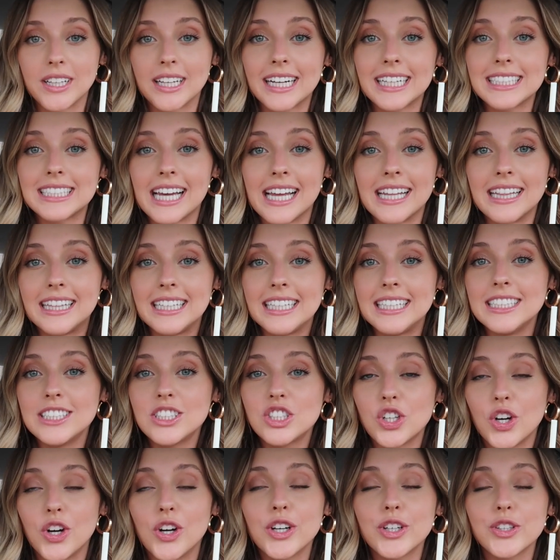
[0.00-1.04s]
Like I said, these
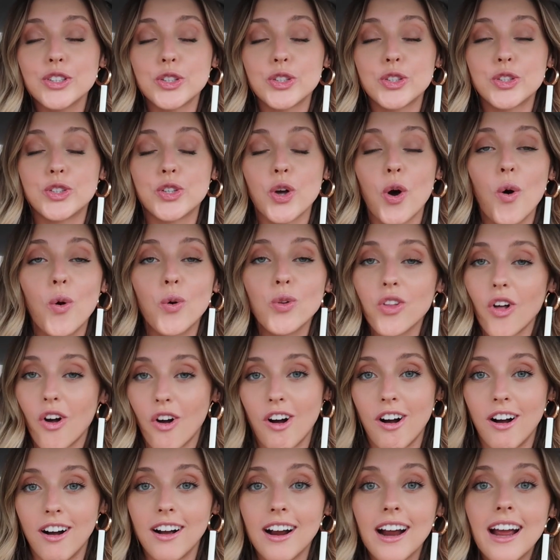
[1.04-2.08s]
took so
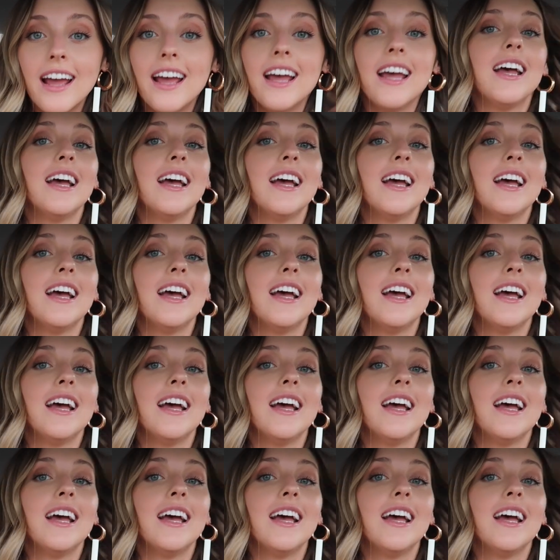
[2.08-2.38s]
long.